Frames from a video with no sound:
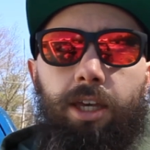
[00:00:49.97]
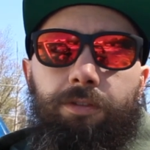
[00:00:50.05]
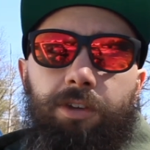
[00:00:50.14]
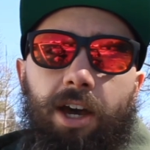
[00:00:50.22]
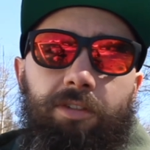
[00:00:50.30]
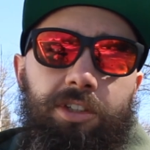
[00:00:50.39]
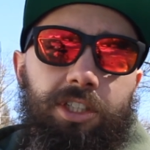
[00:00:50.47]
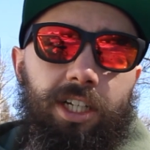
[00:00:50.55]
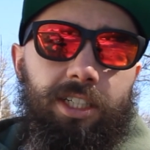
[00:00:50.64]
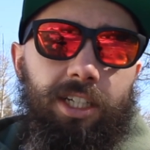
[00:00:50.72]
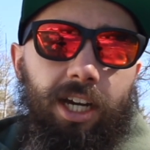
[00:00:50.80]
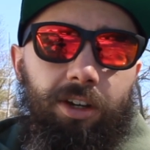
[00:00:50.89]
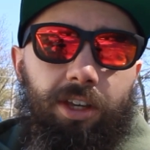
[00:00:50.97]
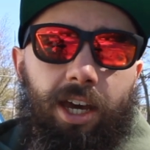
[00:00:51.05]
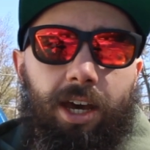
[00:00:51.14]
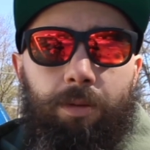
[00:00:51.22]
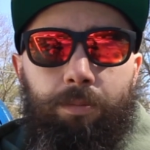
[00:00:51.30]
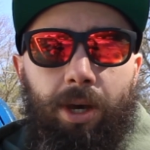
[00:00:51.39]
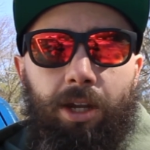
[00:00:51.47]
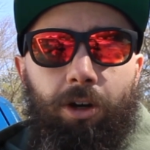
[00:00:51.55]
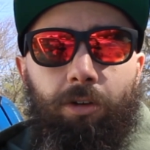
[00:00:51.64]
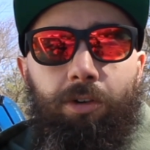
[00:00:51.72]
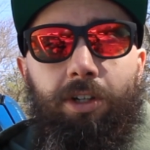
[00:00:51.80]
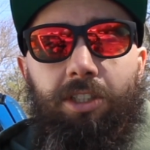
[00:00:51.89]
If you haven't checked it out yet, Ben
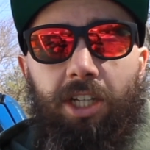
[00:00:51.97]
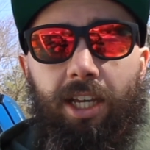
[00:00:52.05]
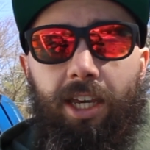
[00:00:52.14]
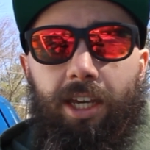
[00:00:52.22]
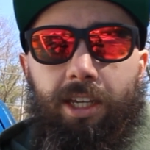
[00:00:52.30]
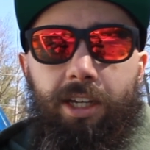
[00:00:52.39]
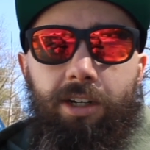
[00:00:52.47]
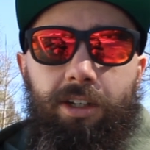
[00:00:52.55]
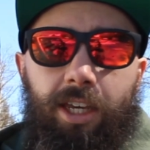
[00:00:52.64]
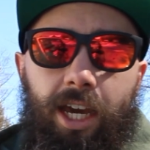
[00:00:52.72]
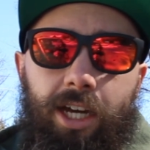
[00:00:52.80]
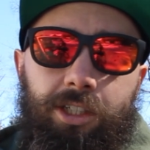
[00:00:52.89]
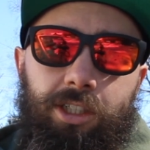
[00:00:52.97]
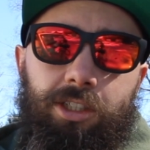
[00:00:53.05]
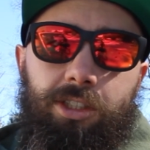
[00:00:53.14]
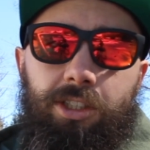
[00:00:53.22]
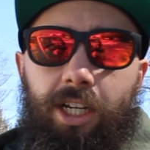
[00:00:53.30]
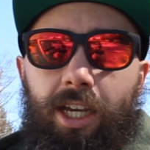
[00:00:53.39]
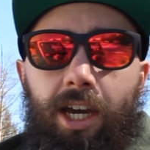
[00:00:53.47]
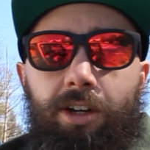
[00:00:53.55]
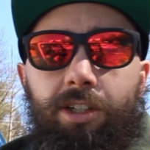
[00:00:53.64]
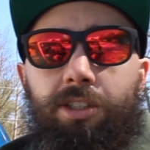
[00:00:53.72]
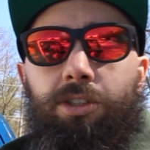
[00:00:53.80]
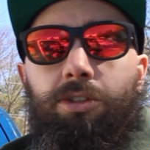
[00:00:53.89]
over at JK Gear and Gadgets, check out
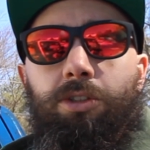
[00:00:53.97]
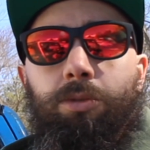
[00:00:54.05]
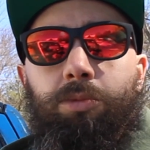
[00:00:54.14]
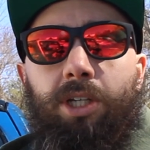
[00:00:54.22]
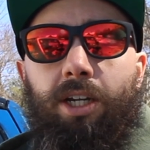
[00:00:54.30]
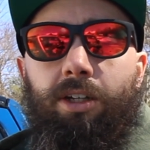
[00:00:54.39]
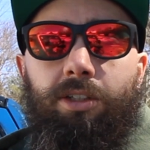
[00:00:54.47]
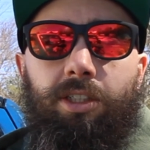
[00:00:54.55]
his YouTube channel.